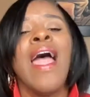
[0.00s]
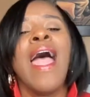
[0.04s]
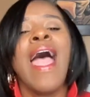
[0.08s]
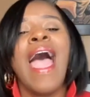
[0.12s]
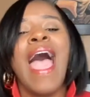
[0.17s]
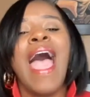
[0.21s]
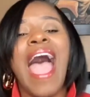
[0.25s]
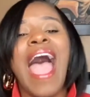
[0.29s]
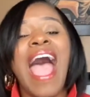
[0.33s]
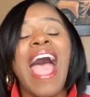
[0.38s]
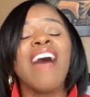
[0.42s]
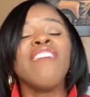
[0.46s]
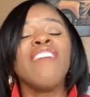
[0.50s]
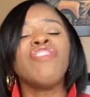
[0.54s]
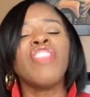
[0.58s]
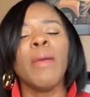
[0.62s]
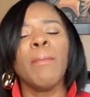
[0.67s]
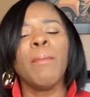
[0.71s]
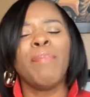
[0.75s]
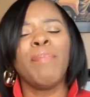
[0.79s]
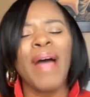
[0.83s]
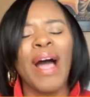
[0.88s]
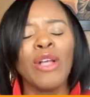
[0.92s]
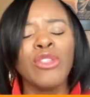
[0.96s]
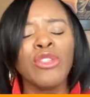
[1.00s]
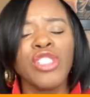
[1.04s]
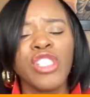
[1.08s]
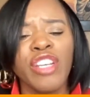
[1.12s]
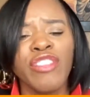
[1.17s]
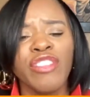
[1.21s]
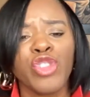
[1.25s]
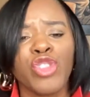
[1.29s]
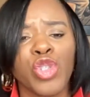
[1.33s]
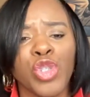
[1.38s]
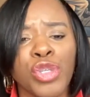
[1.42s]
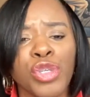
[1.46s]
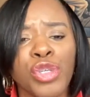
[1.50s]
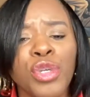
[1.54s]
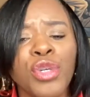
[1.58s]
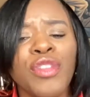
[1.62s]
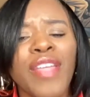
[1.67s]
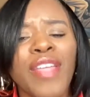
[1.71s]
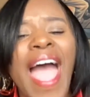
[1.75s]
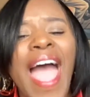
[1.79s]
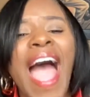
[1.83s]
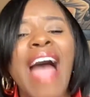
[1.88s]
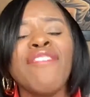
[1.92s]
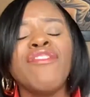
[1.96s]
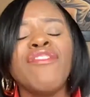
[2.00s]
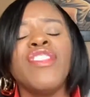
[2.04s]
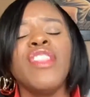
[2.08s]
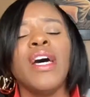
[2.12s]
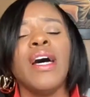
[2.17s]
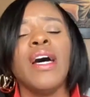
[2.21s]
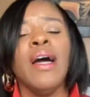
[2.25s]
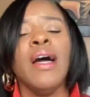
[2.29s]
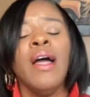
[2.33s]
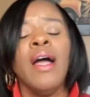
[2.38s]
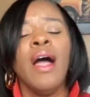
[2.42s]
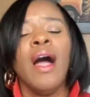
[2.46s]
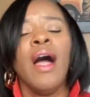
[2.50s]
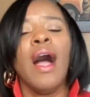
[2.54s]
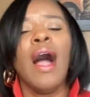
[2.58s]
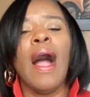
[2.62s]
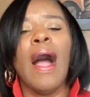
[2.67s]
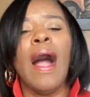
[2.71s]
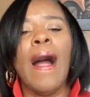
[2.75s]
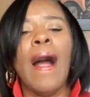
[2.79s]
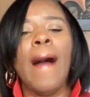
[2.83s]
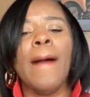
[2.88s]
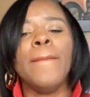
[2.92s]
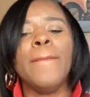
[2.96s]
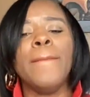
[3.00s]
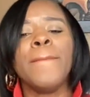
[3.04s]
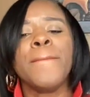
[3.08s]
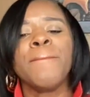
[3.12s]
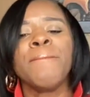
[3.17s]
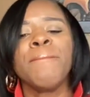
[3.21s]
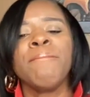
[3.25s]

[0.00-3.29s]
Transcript: have the belt of truth, have the um,